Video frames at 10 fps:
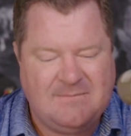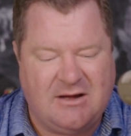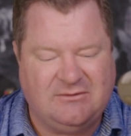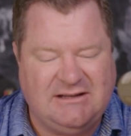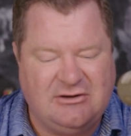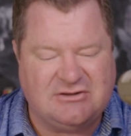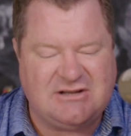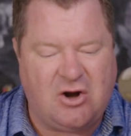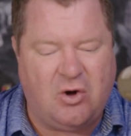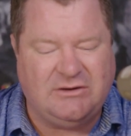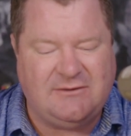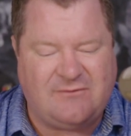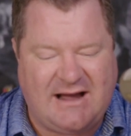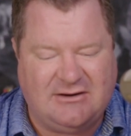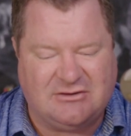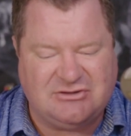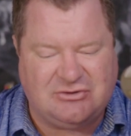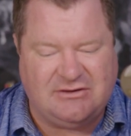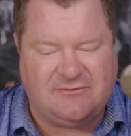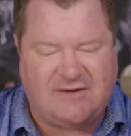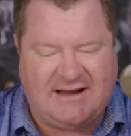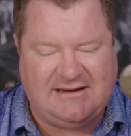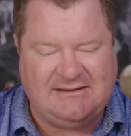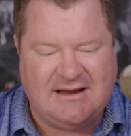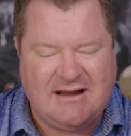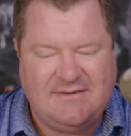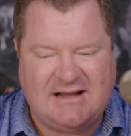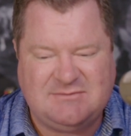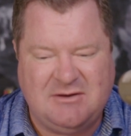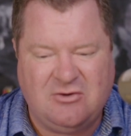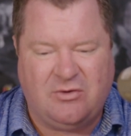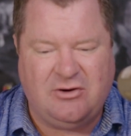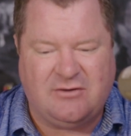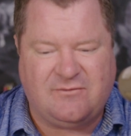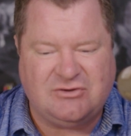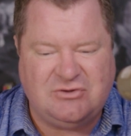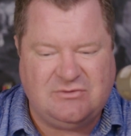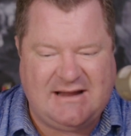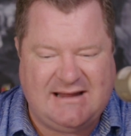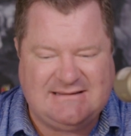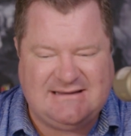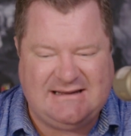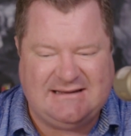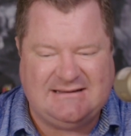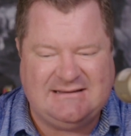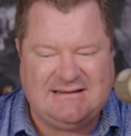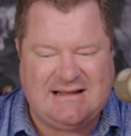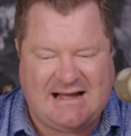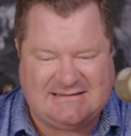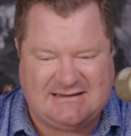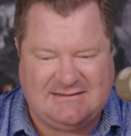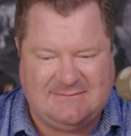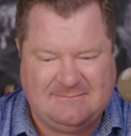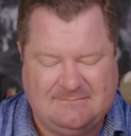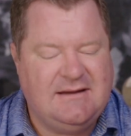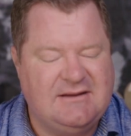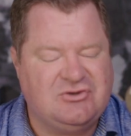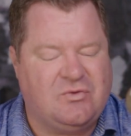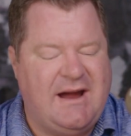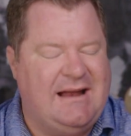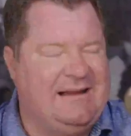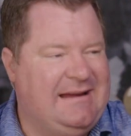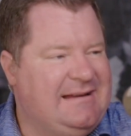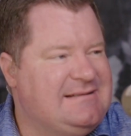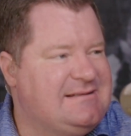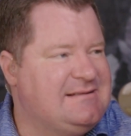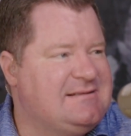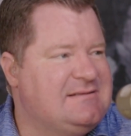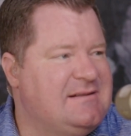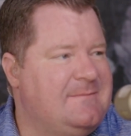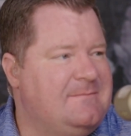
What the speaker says: of leaders and holy fighters during the fighting that's been going on for 2 days in Gaza. The Israelis